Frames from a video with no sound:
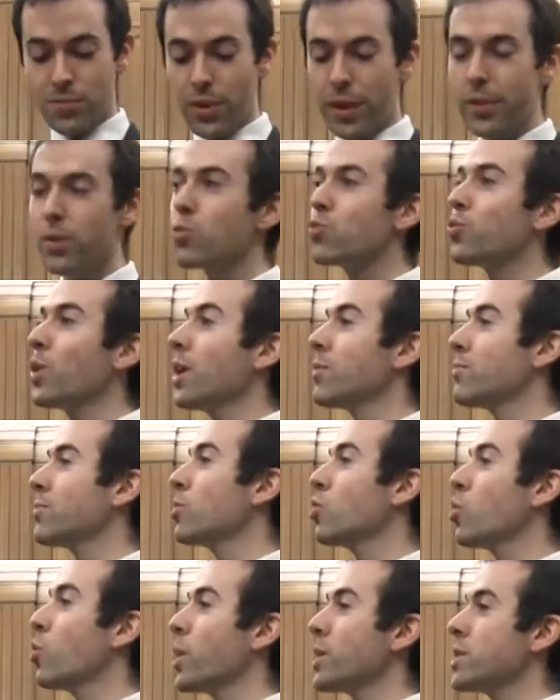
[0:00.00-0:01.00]
very
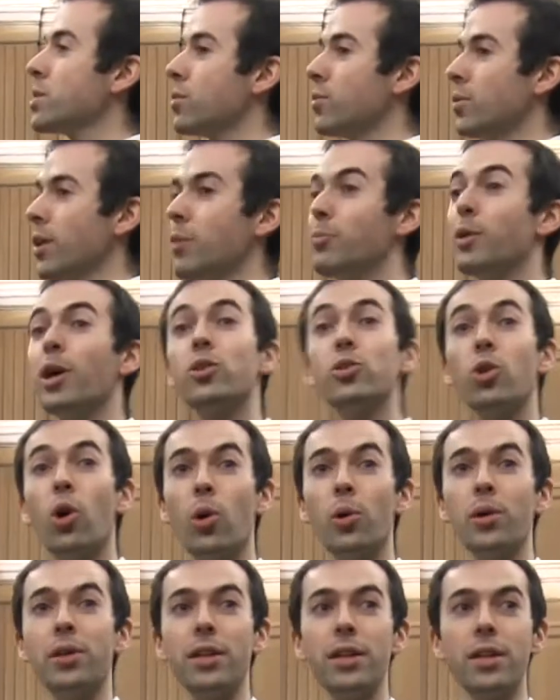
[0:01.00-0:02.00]
relevant question about
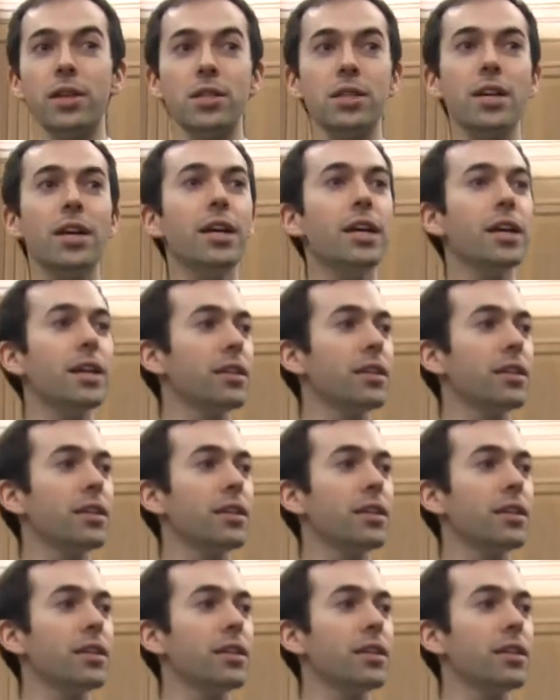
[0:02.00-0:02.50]
holidays.